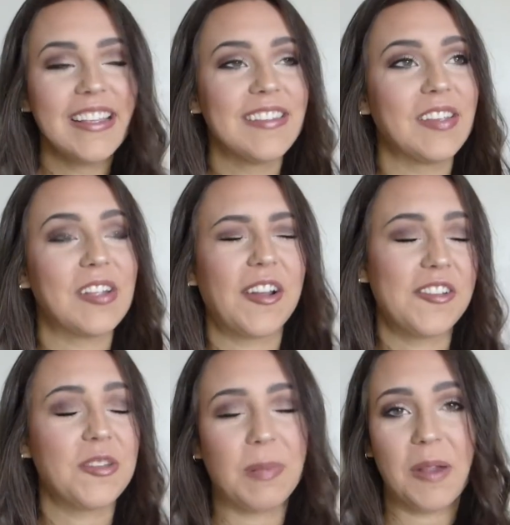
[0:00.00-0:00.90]
so y'all
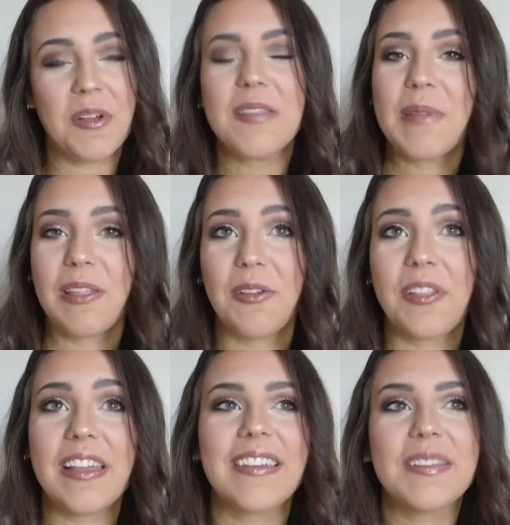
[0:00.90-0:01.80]
just bear with me through
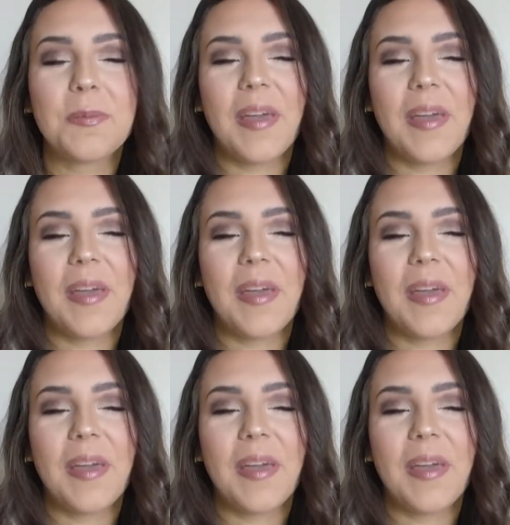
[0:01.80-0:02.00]
this.